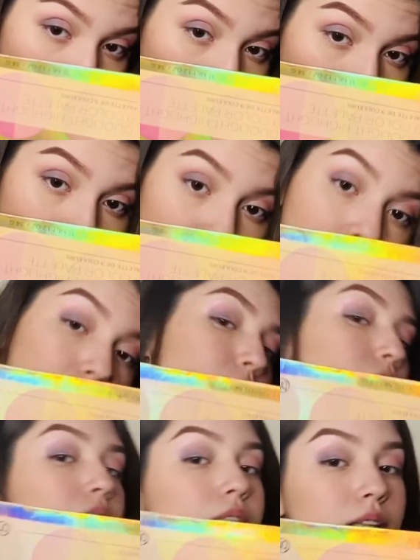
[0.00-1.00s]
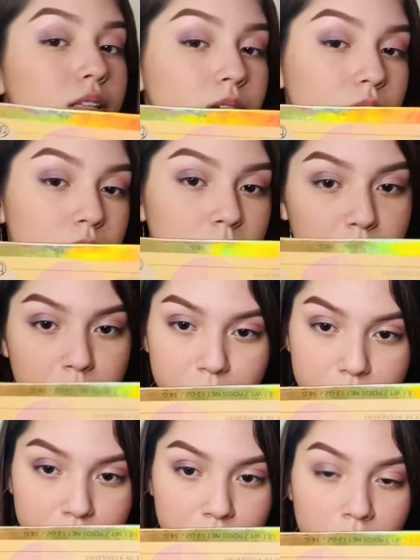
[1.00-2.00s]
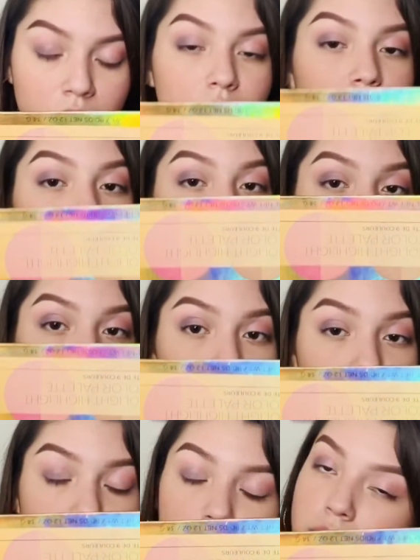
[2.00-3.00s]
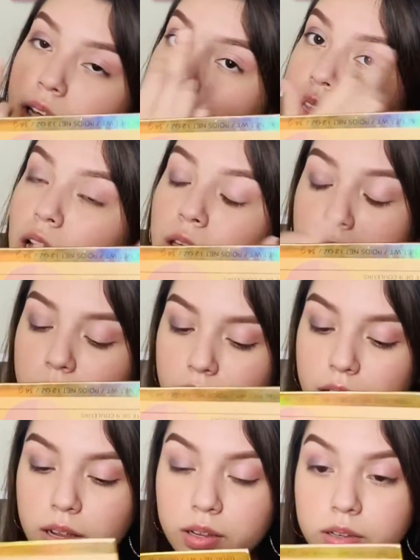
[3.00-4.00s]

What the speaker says: Okay, I feel like that's good. Now I'm going to do the same thing on the other eye.